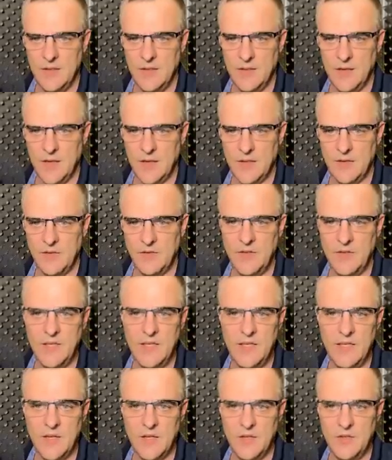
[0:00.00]
I can see
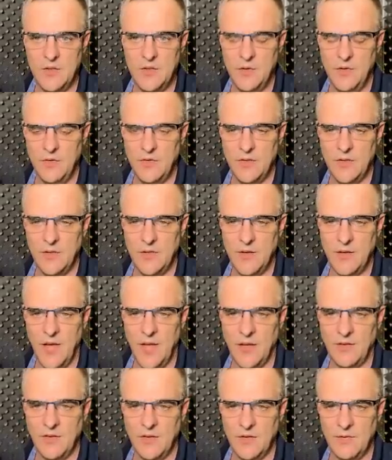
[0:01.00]
here user
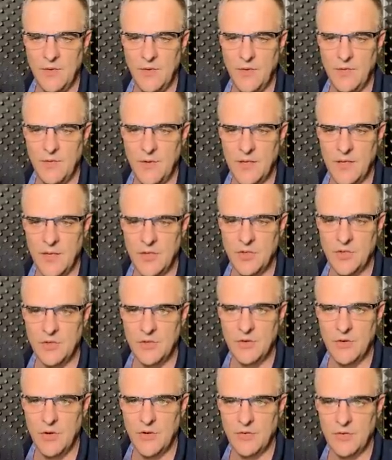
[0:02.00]
access
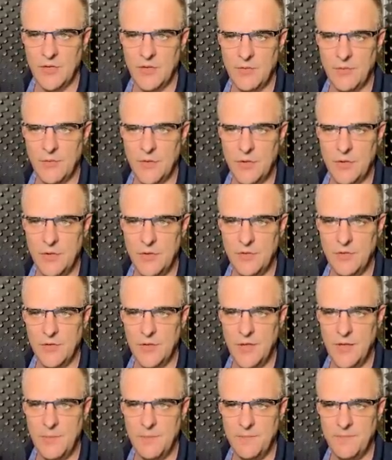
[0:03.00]
verification asking for a
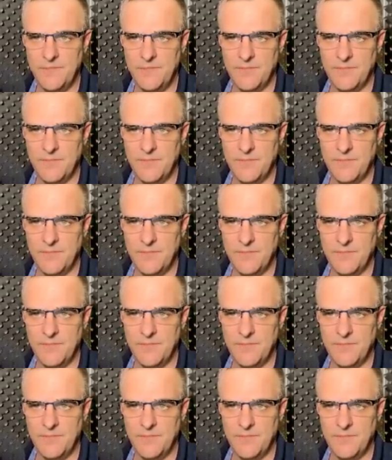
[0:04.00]
username.